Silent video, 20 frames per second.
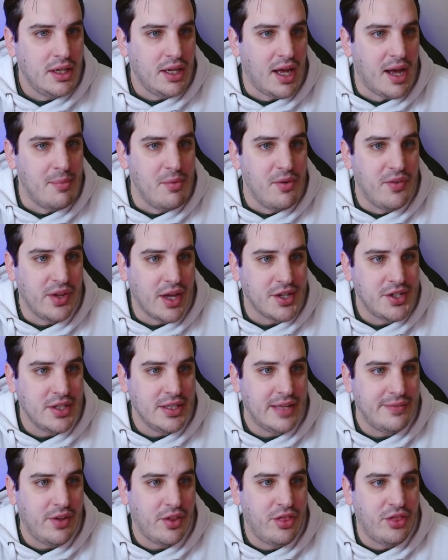Moving on to
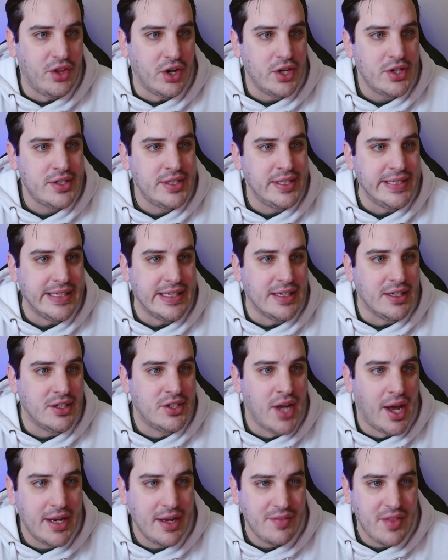level 13,
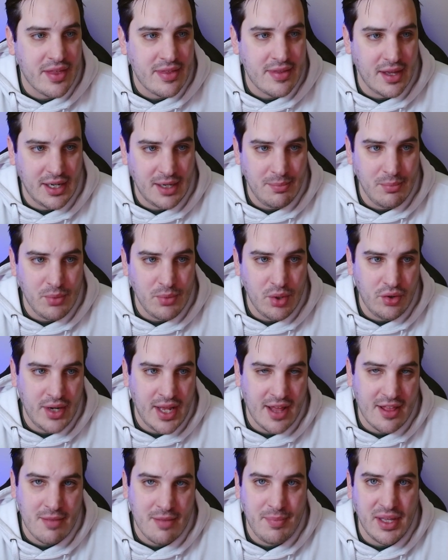Tongue of the Sun and Moon
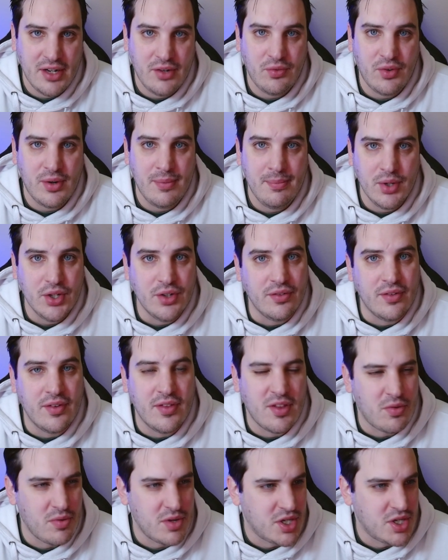has been removed.
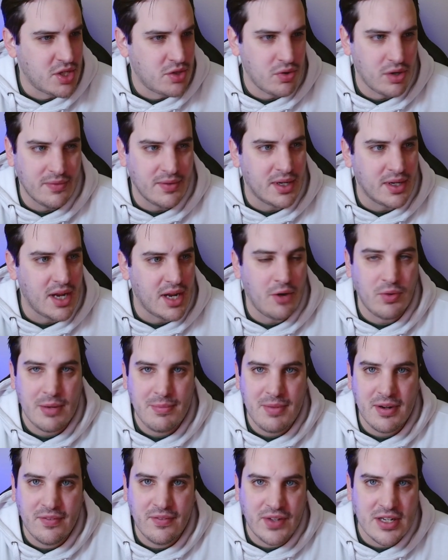This was just sort of a
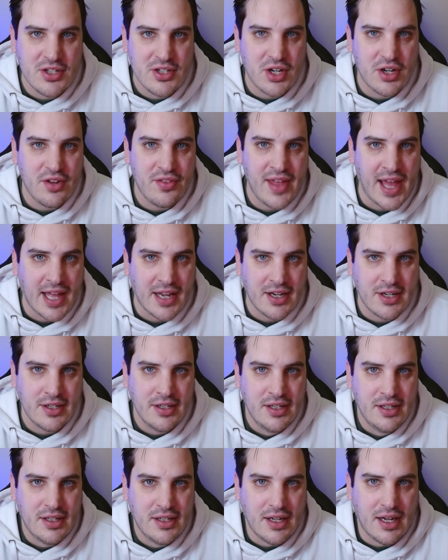ribbon feature that
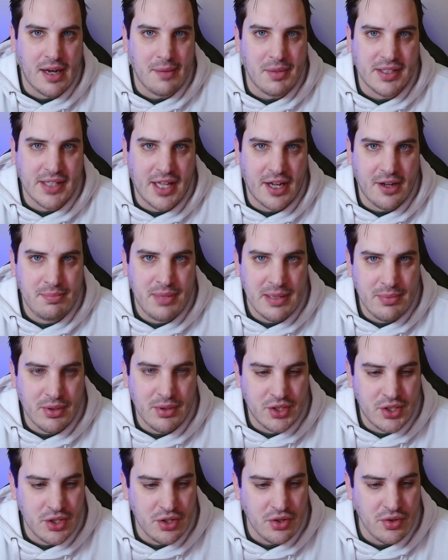allowed people
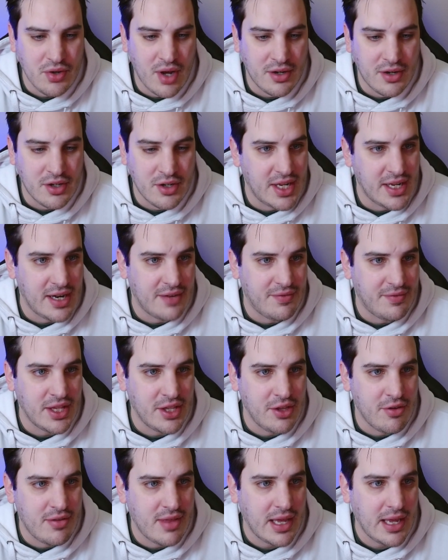to understand everything
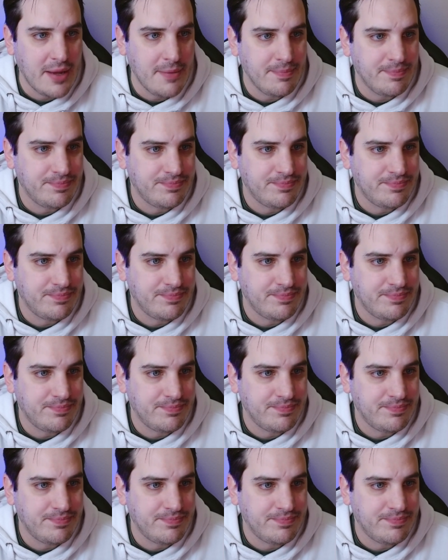you say.